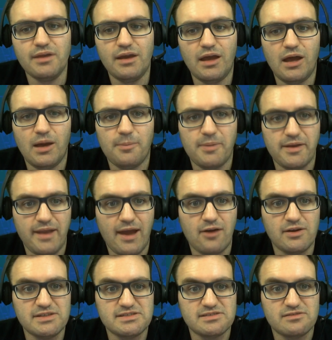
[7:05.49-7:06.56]
But
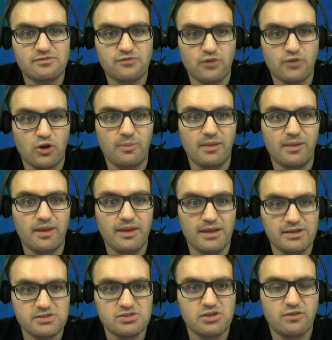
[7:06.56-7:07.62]
now it's firmly
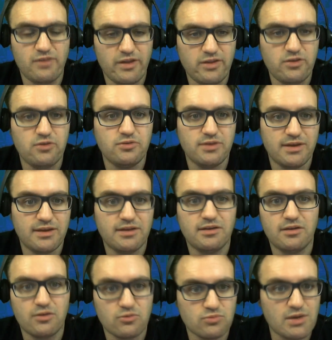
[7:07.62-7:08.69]
a Soviet
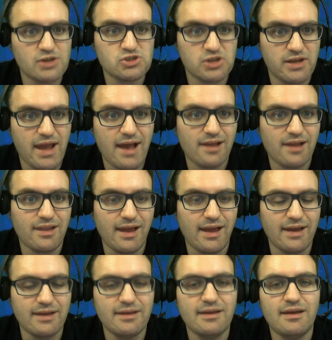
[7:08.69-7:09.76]
Union, Russian
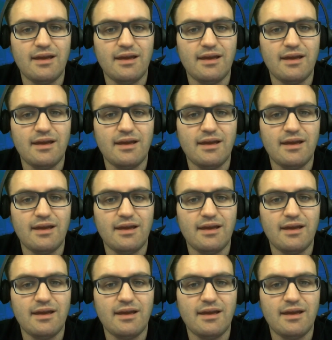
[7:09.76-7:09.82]
ally